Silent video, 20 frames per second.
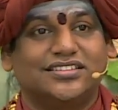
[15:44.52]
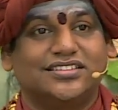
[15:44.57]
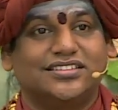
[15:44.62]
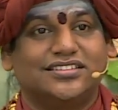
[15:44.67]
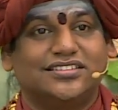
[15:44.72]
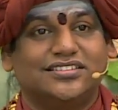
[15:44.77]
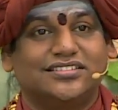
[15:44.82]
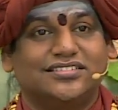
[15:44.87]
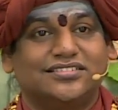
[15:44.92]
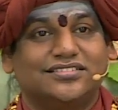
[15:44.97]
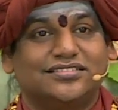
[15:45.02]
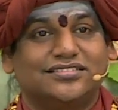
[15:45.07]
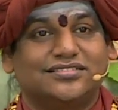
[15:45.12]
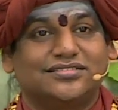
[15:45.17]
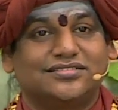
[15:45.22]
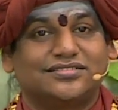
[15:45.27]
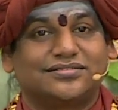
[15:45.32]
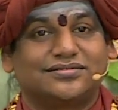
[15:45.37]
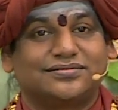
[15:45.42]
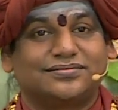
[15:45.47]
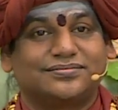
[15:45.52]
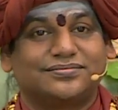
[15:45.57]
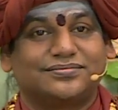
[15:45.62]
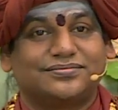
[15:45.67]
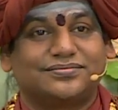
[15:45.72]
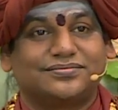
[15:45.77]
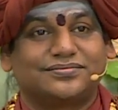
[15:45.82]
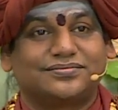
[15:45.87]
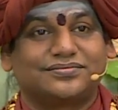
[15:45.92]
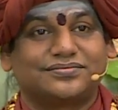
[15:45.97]

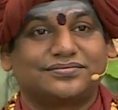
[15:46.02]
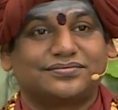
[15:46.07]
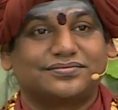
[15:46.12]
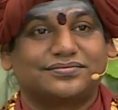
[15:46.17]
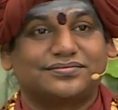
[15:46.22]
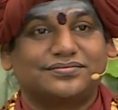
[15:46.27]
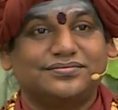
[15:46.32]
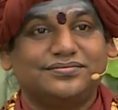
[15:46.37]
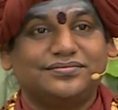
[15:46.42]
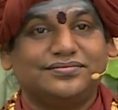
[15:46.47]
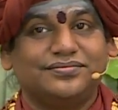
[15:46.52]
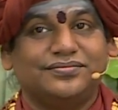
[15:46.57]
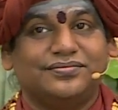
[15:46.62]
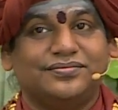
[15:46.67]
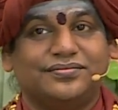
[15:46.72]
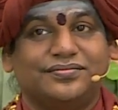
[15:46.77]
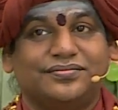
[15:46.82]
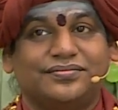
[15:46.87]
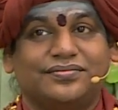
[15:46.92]
(no one is talking)